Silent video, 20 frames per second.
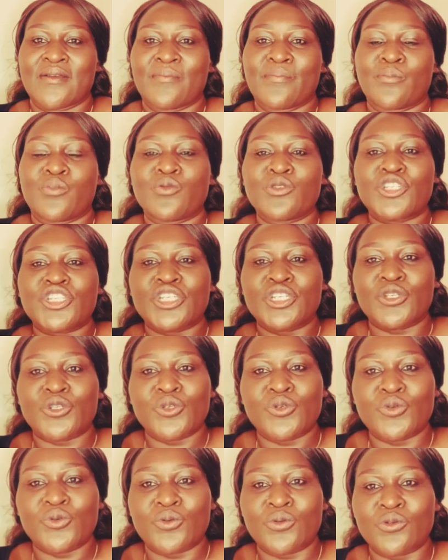pushing
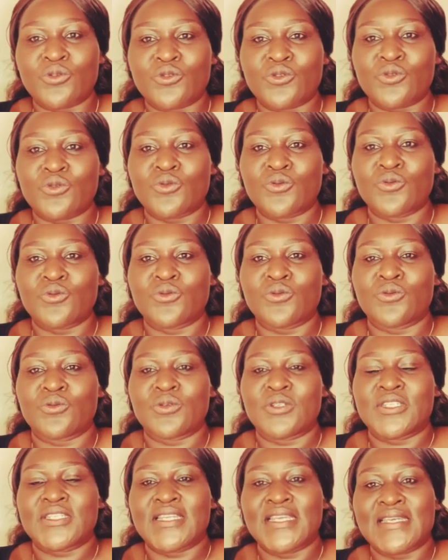you to
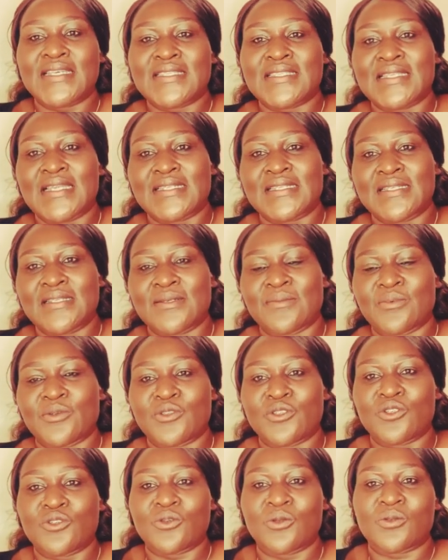take certain
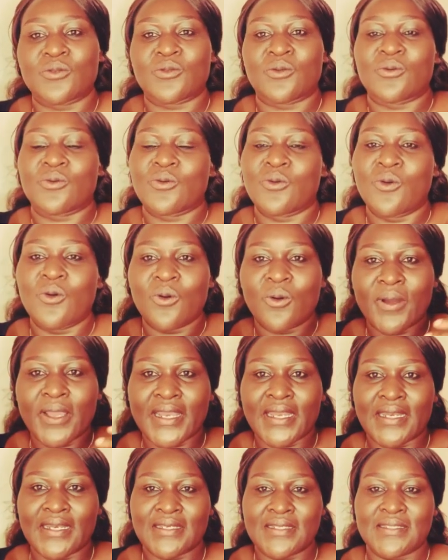positions or go
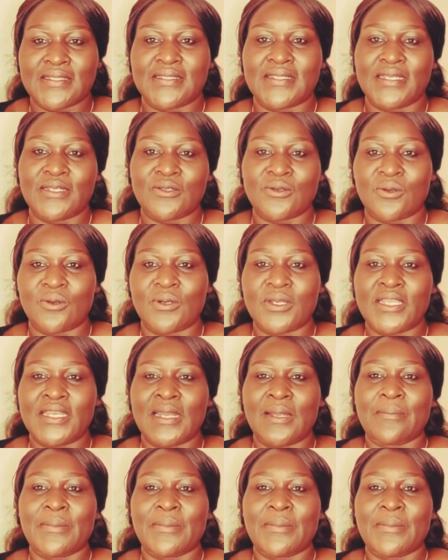and settle in a